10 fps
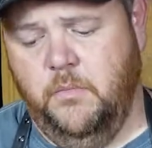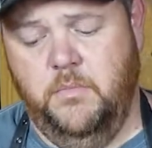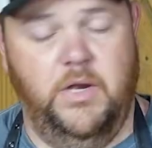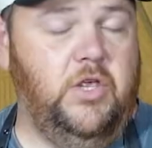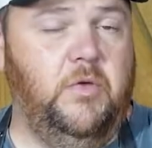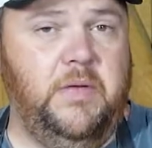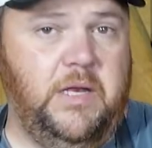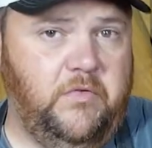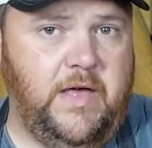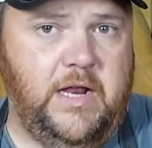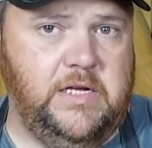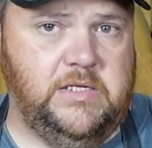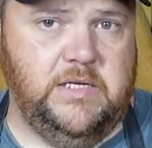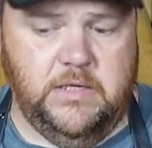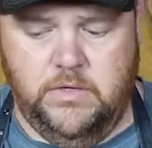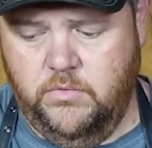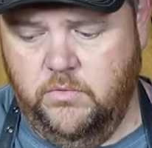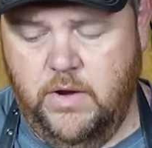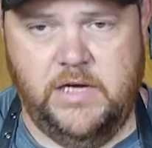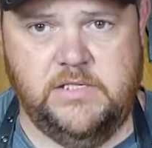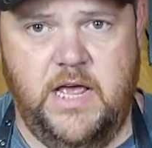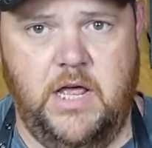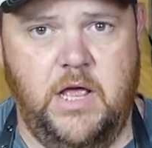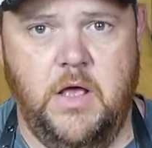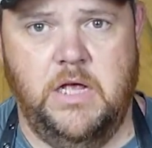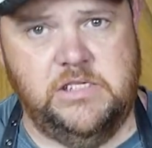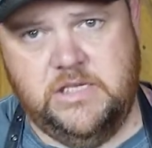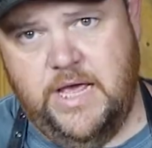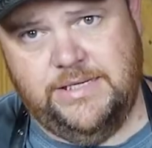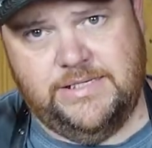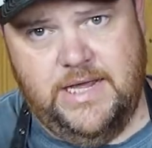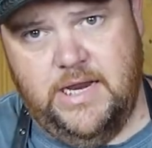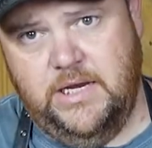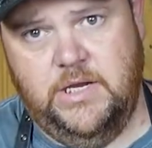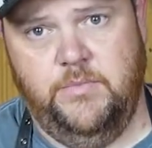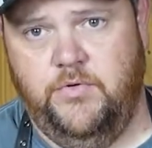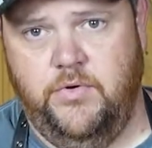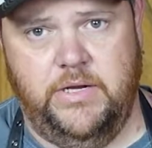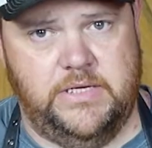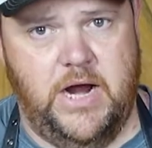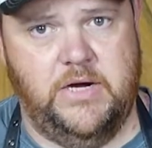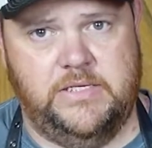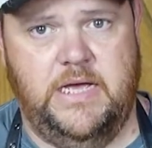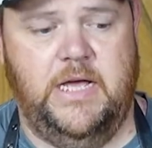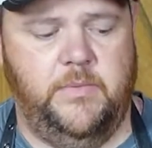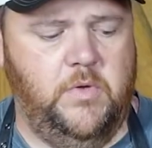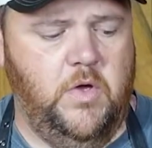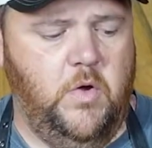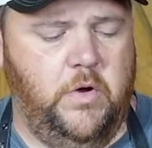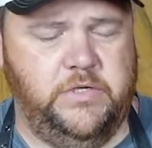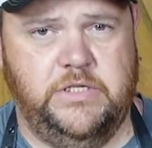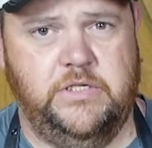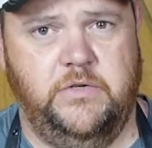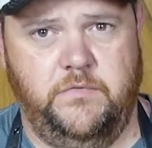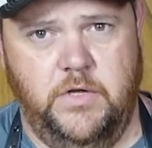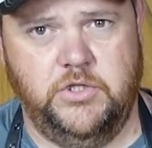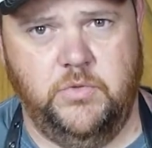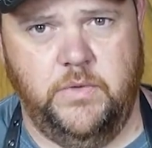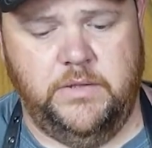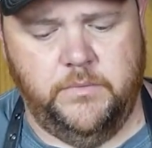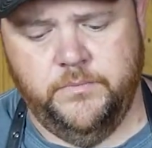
But it could be the fact is that the Recteq stayed steady temperature the entire time, whereas this one did fluctuate.